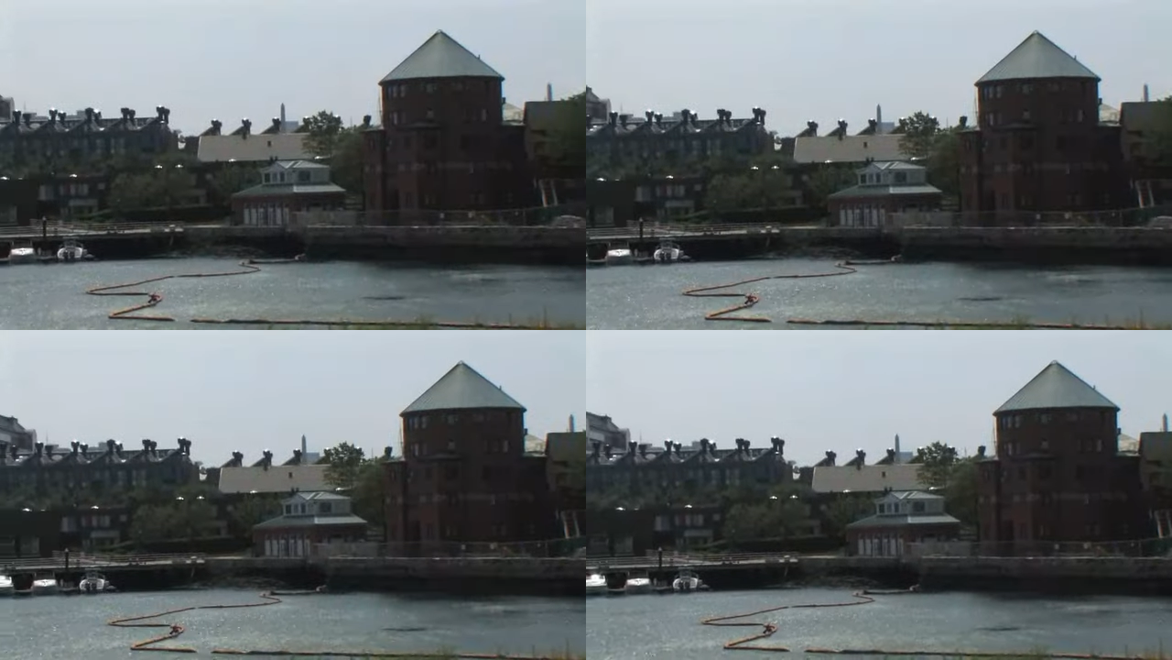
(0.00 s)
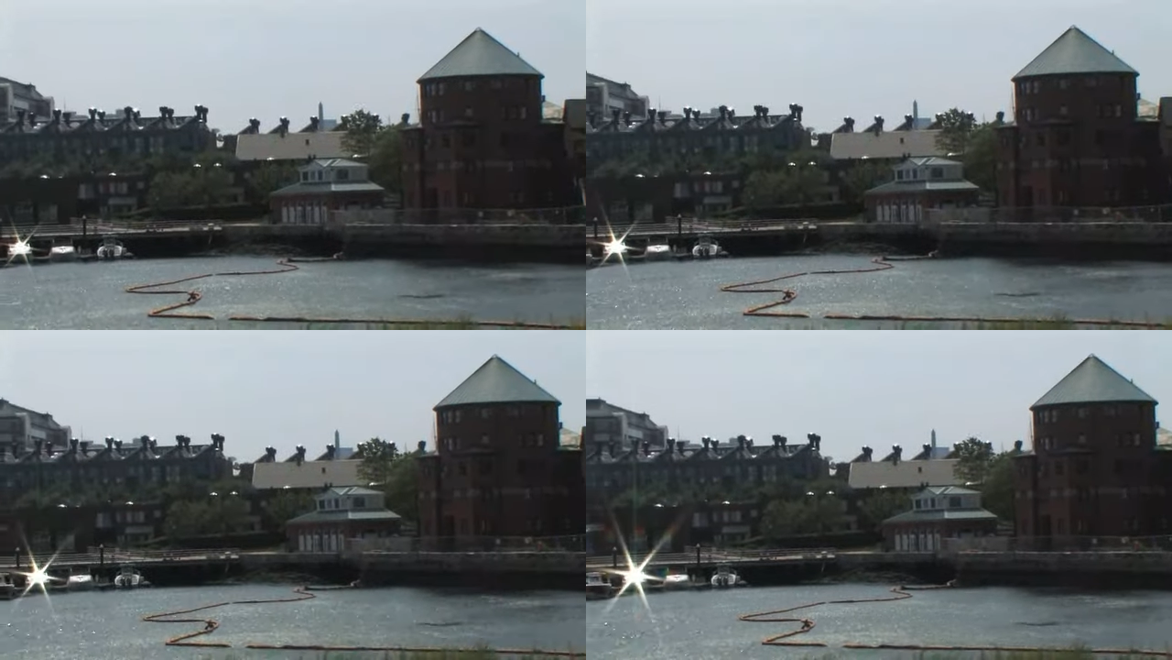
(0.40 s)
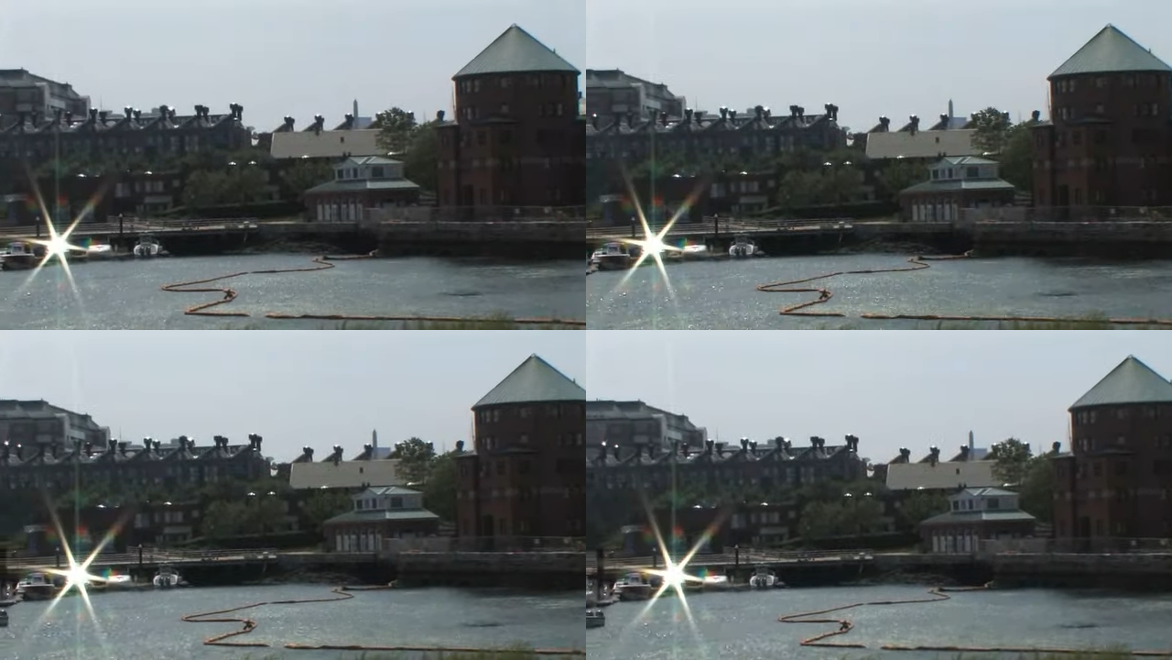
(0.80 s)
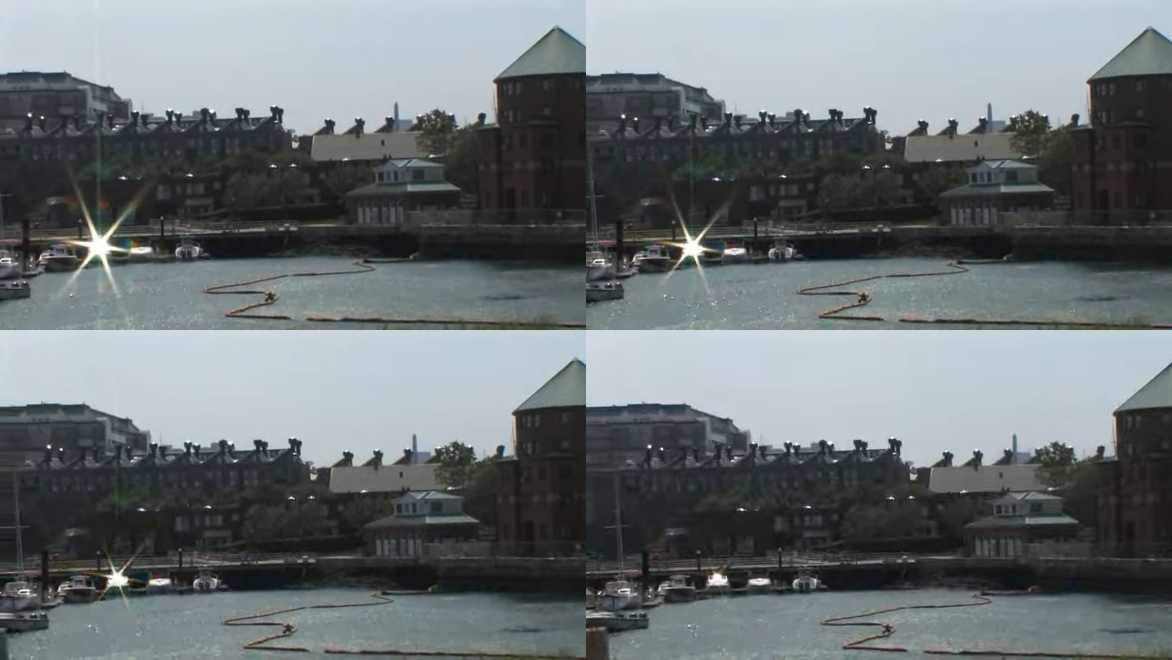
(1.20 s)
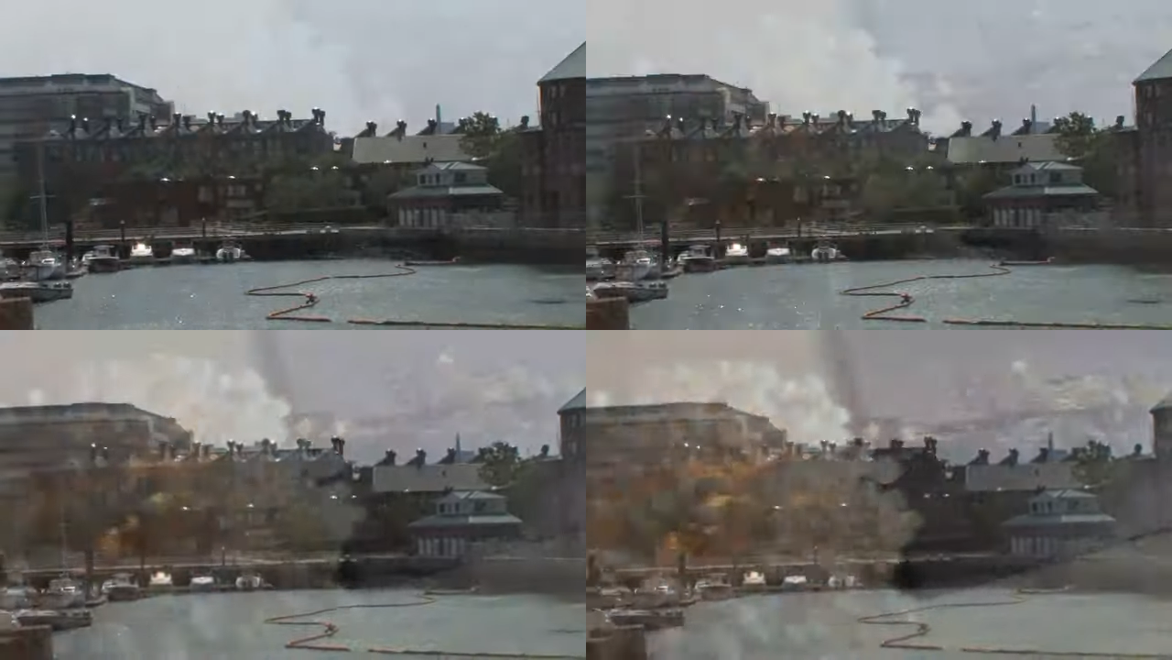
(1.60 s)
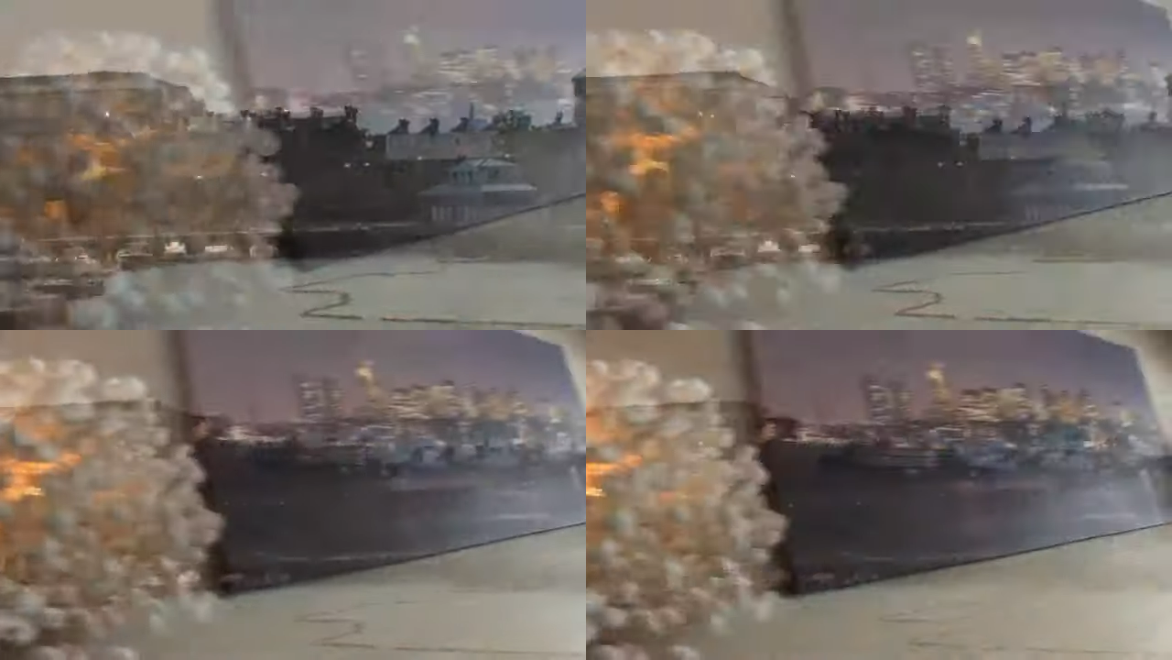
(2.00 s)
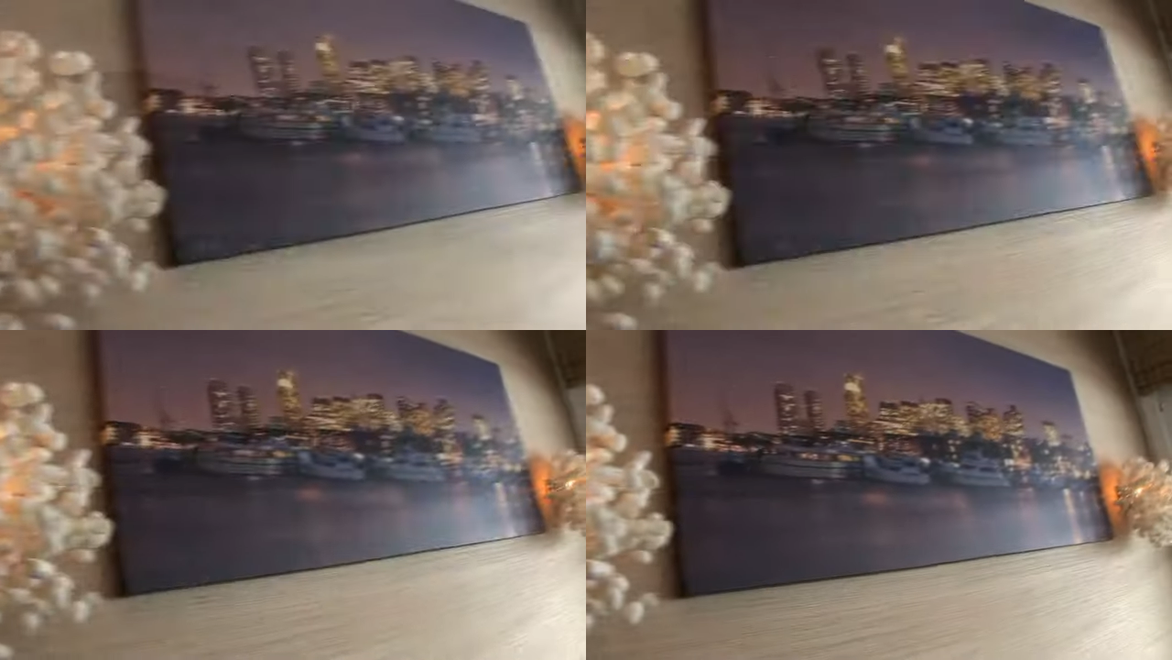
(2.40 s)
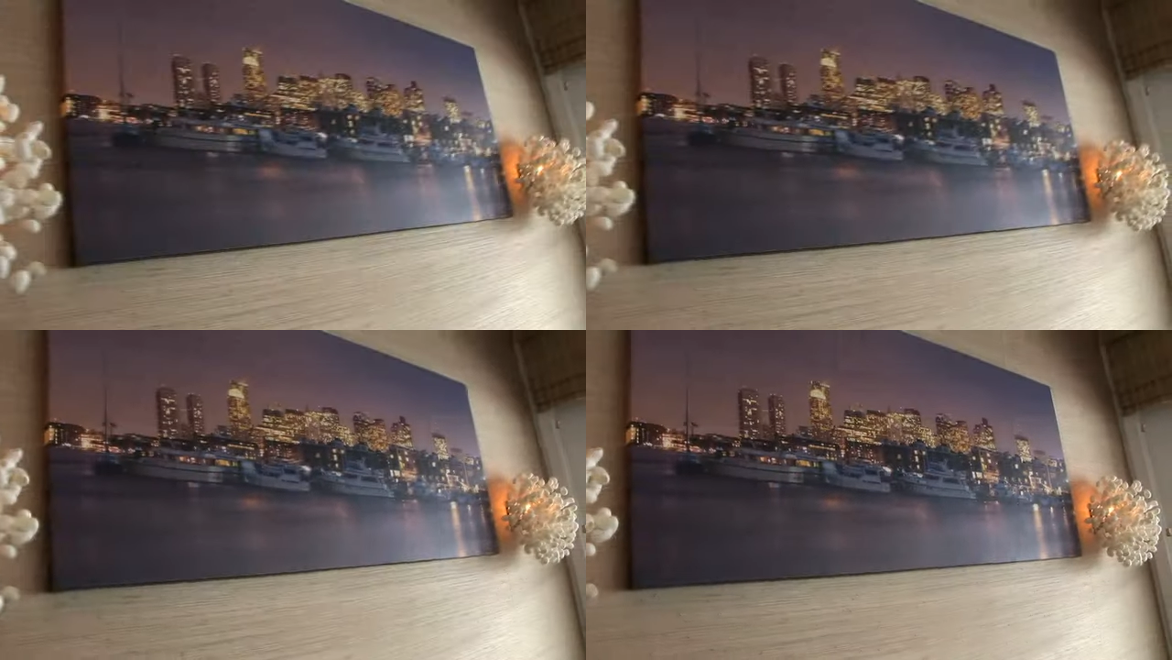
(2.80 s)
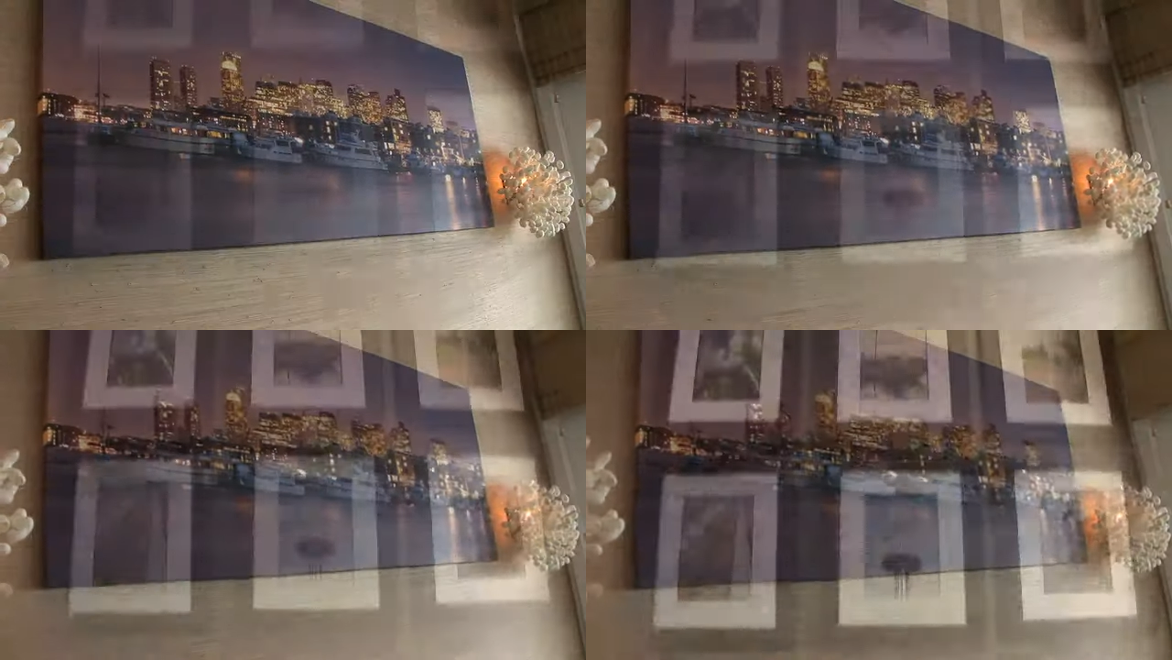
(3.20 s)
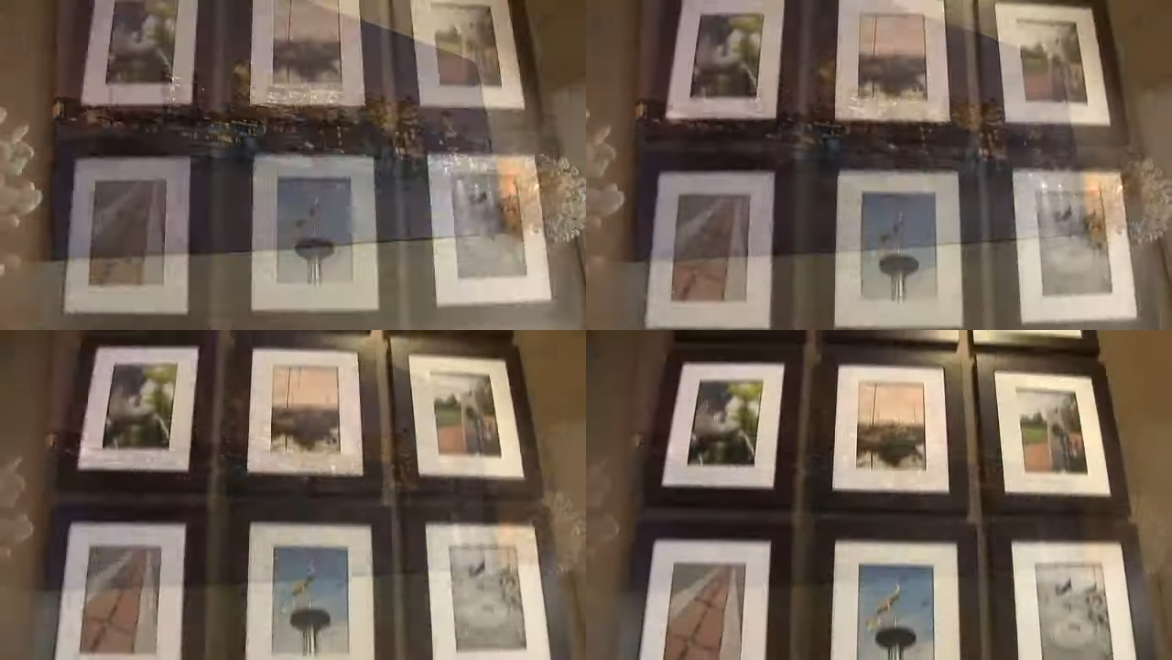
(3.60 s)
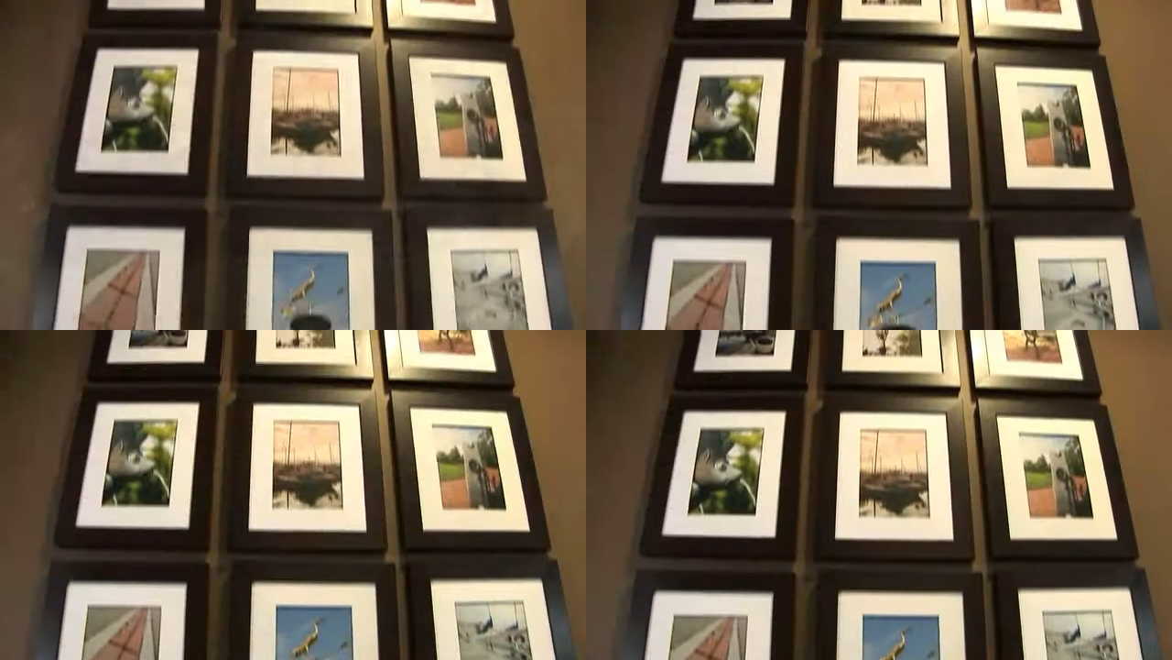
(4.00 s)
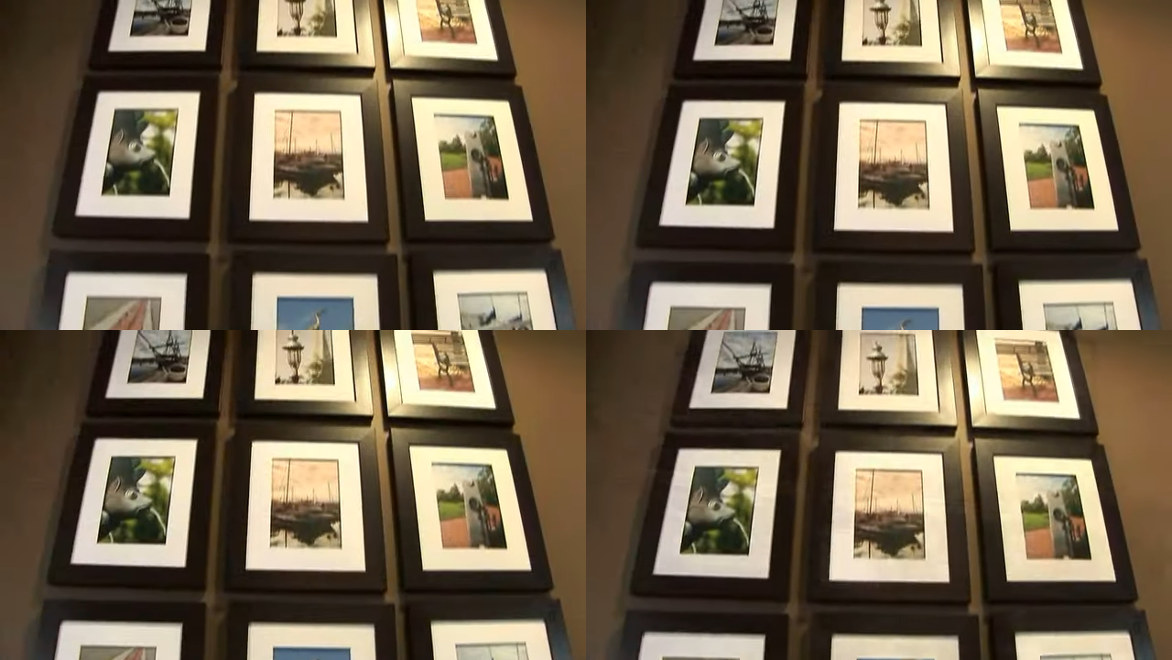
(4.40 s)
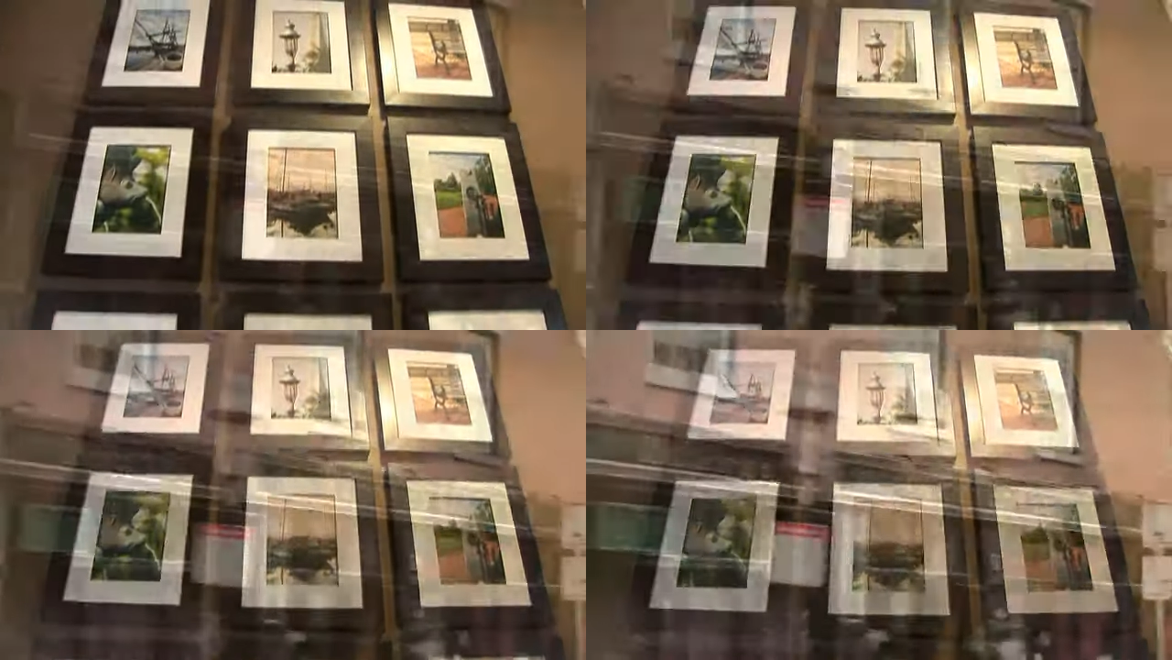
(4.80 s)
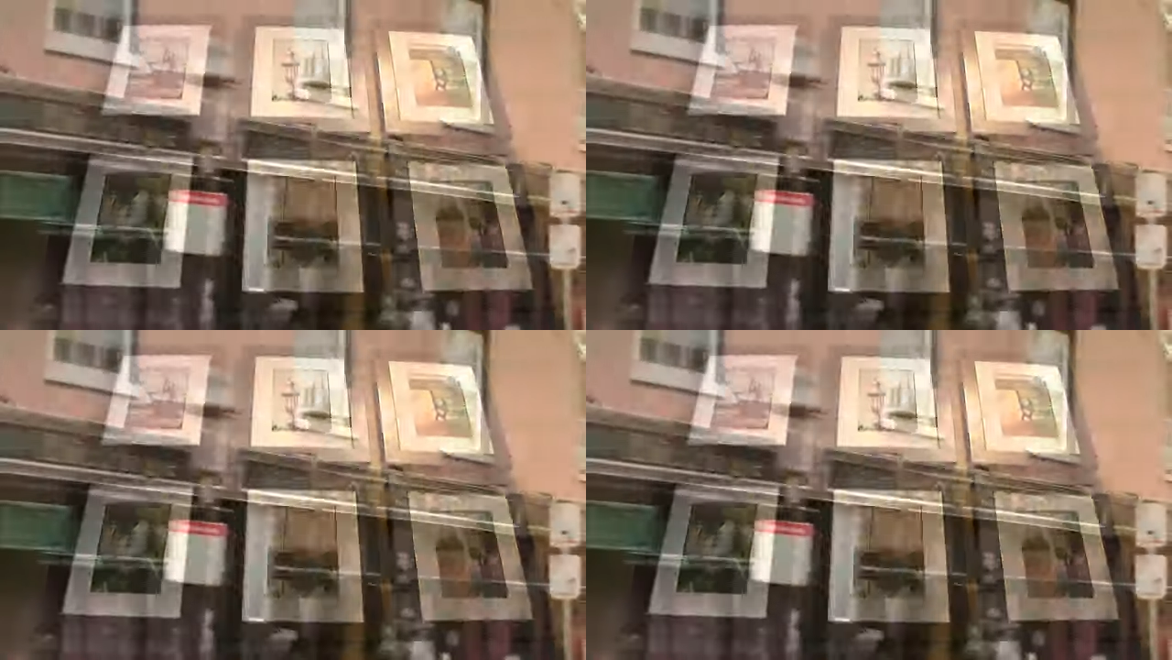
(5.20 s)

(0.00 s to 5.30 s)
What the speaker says: Nobody's mouth can be seen.